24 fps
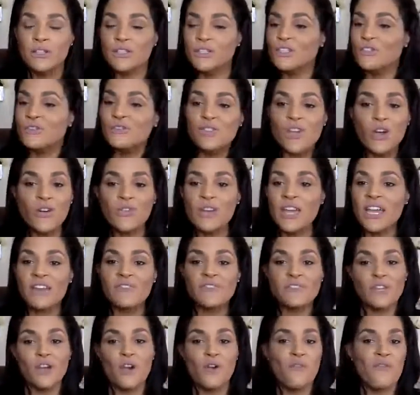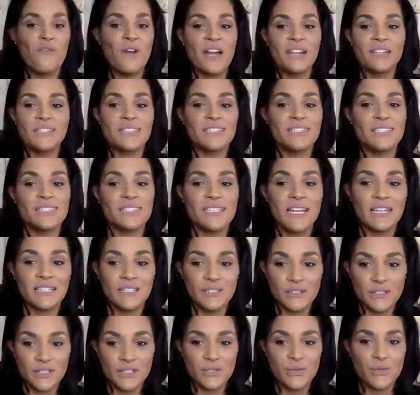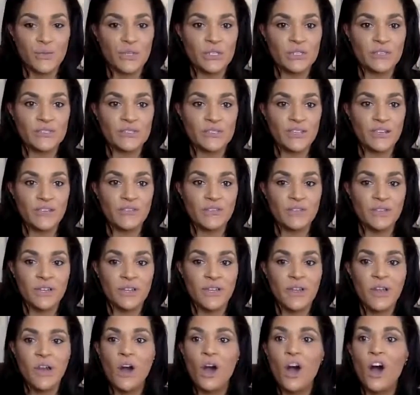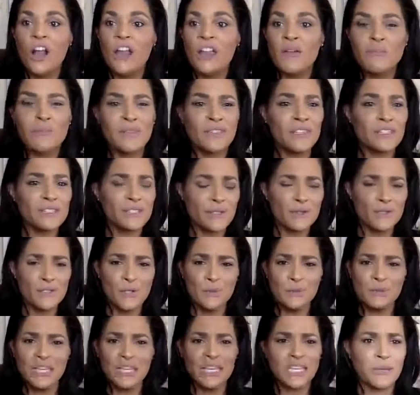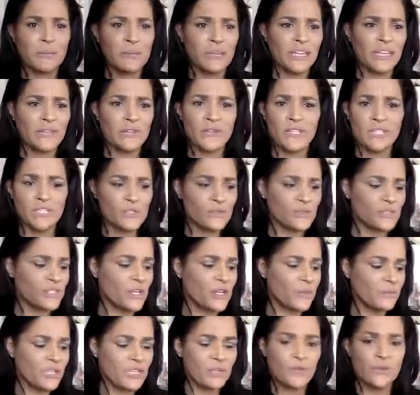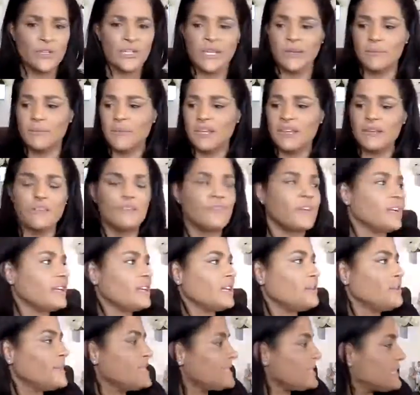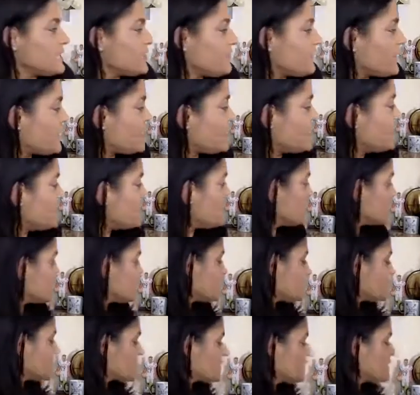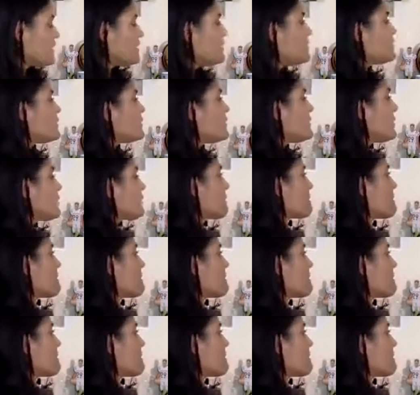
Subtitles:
You don't have to go find a designer to do this stuff. All of the social media banner that you saw me create, matter of fact, let me see if I can do it this way. Hold on.